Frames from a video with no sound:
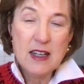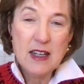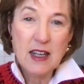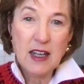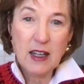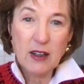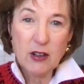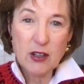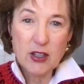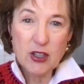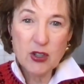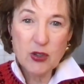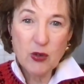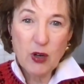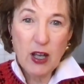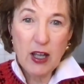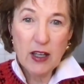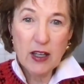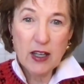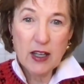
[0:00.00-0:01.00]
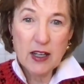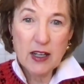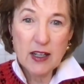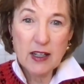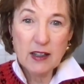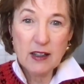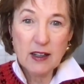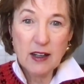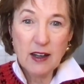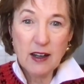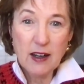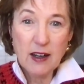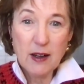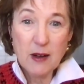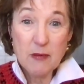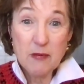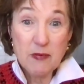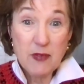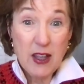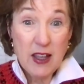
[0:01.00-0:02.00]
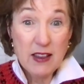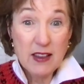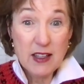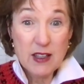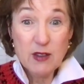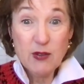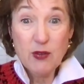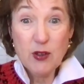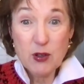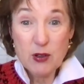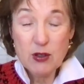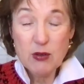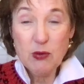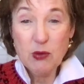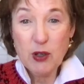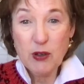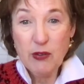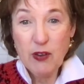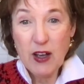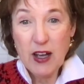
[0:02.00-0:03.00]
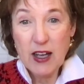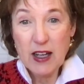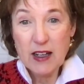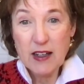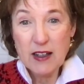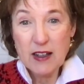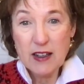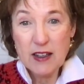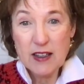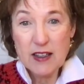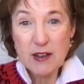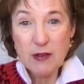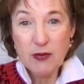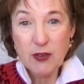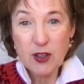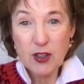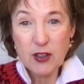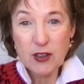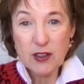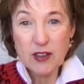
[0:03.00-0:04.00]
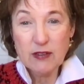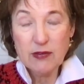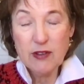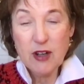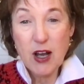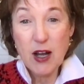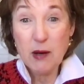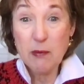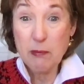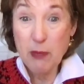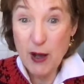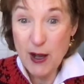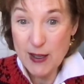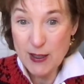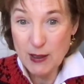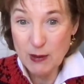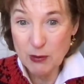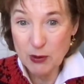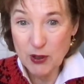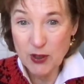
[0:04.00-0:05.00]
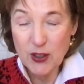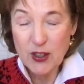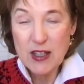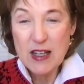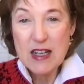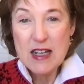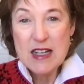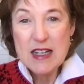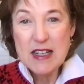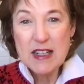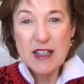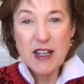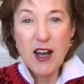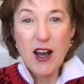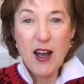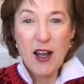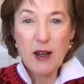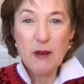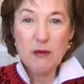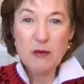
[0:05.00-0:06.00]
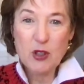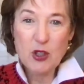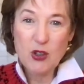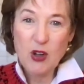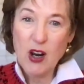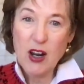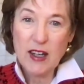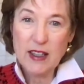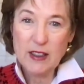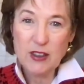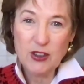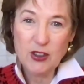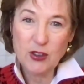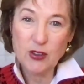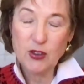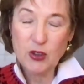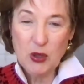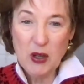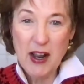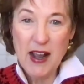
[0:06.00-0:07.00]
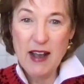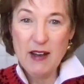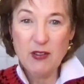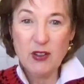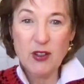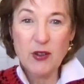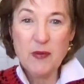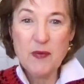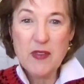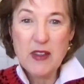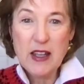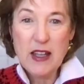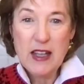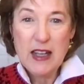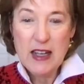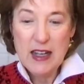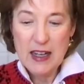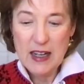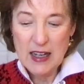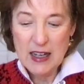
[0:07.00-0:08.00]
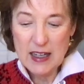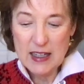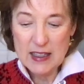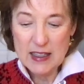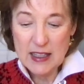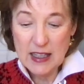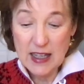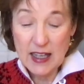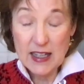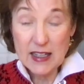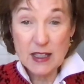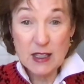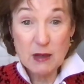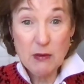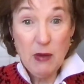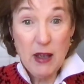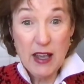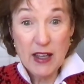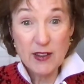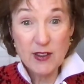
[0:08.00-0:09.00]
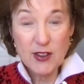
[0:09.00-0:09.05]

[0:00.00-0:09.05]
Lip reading: and Australia. And these folks would have had a difficult, if not impossible, time trying to travel to get to me.